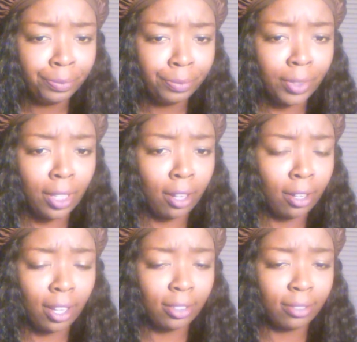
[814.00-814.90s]

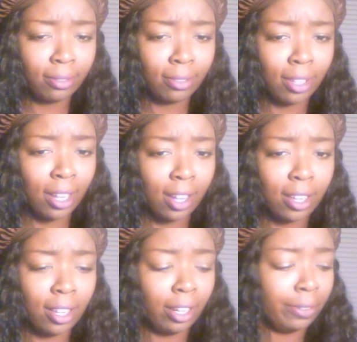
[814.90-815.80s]
Yeah, I
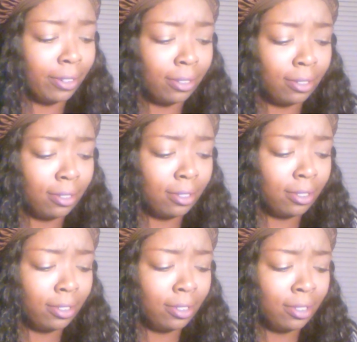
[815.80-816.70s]
can't even.
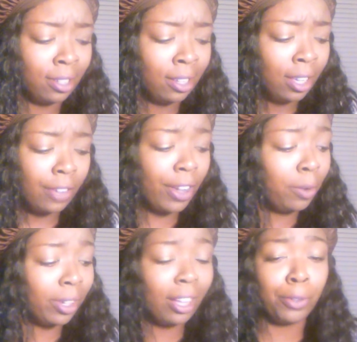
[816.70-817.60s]
If I
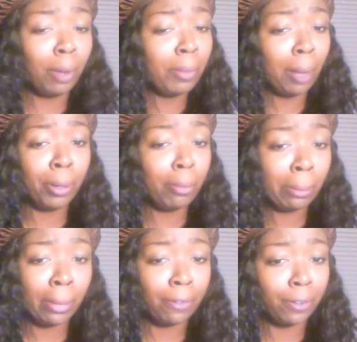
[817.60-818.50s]
don't love you, I'm not putting my
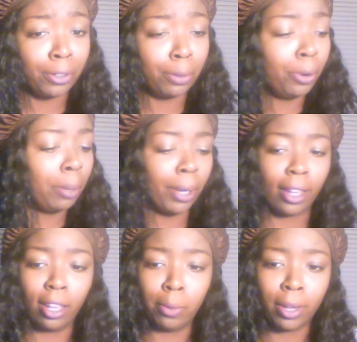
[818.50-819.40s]
mouth on you. Point blank.
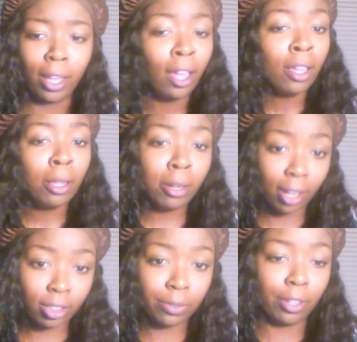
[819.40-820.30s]
Anyway,
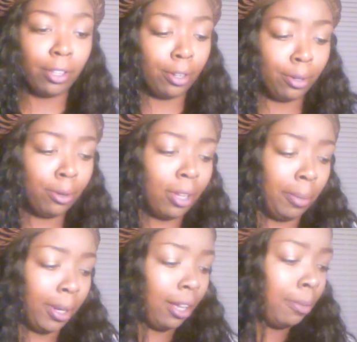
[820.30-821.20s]
next video
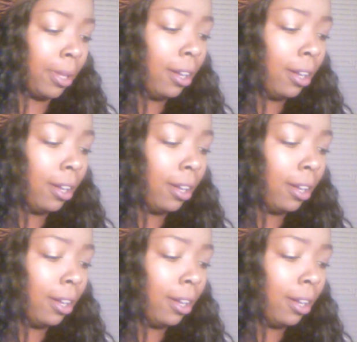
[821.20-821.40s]
coming up.